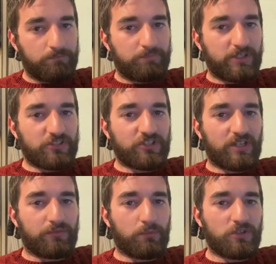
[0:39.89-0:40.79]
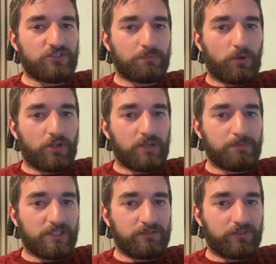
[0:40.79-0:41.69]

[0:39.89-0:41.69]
But there's another reason why I believe in